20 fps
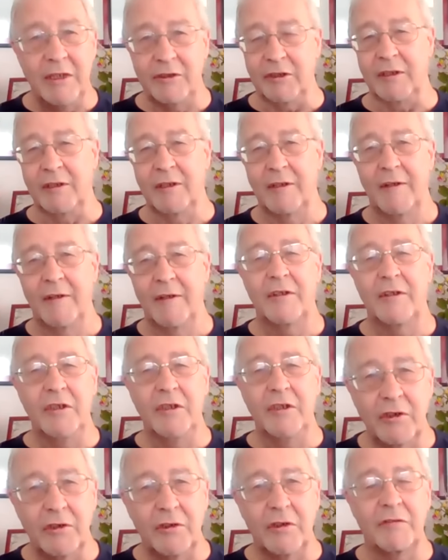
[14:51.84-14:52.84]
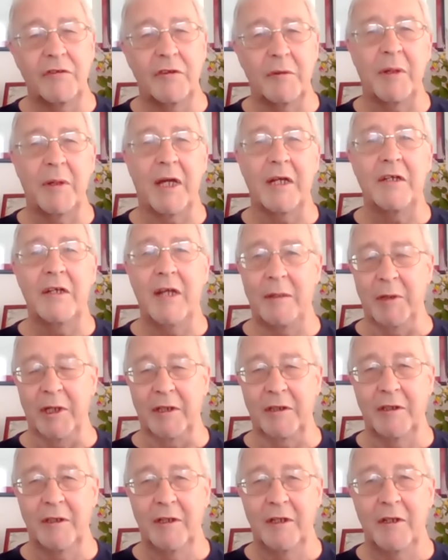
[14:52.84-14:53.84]
the year of the pandemic,
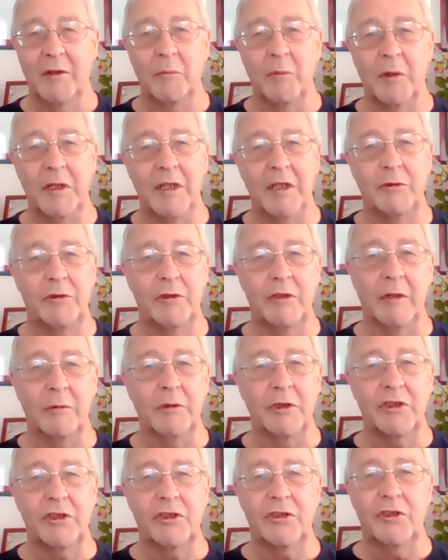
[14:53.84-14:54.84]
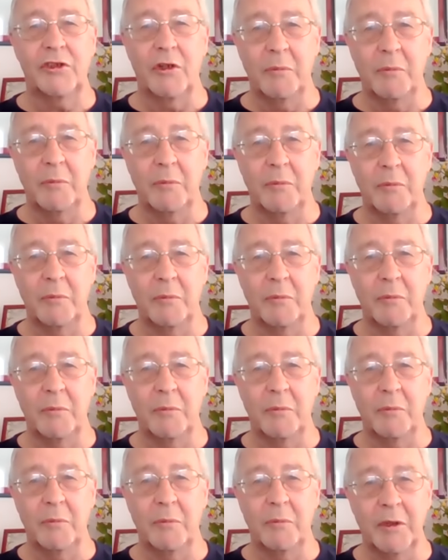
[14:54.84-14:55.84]
when there was so much that we
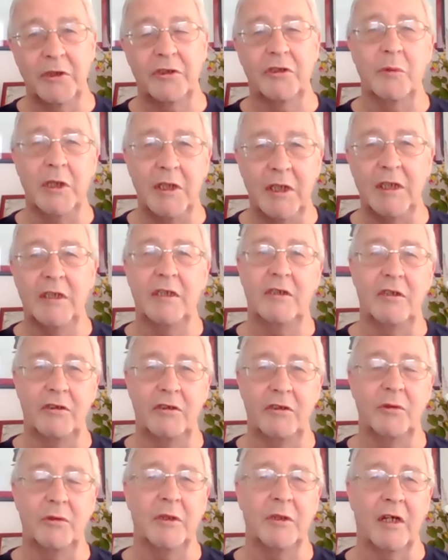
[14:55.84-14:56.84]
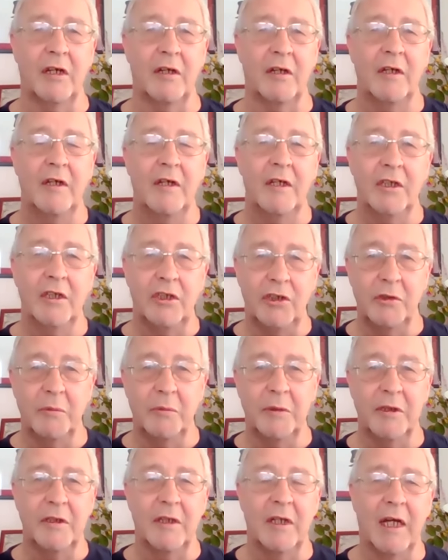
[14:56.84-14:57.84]
needed to do with our human
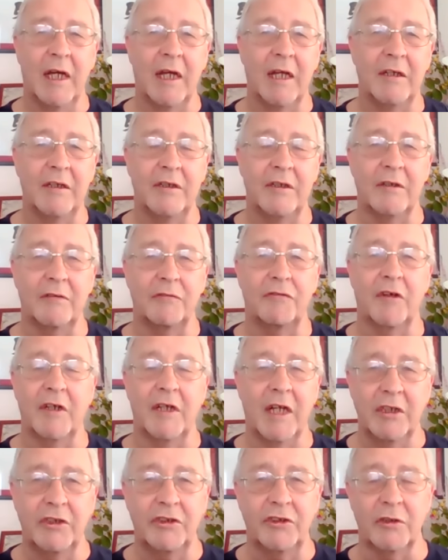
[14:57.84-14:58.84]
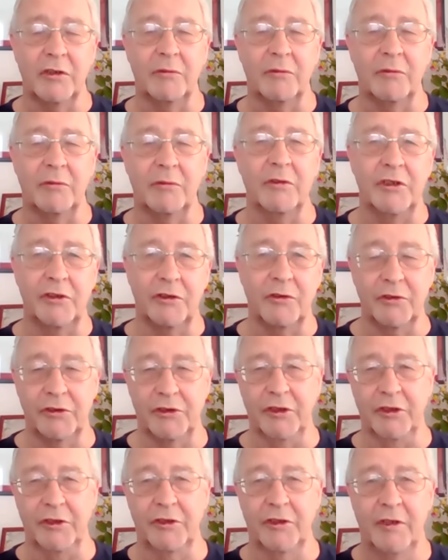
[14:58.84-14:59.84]
and financial resources,
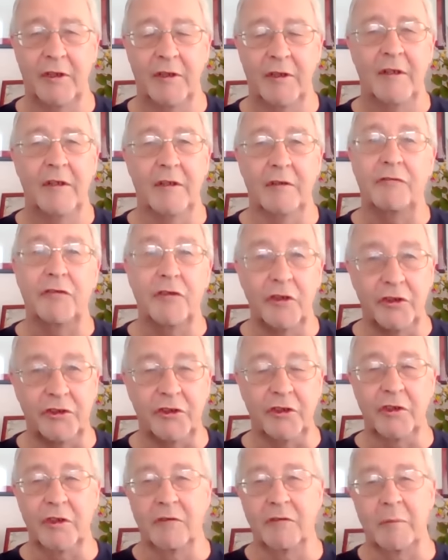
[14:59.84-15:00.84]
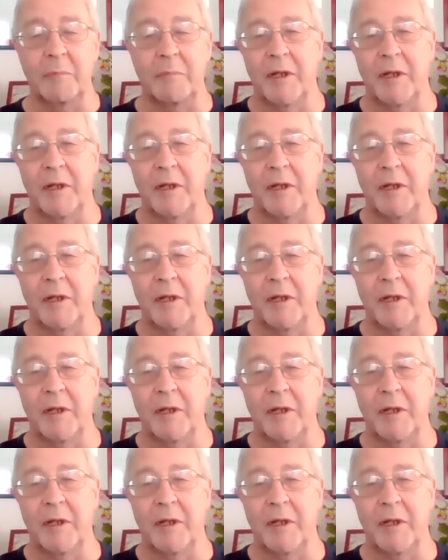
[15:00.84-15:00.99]
the first year of the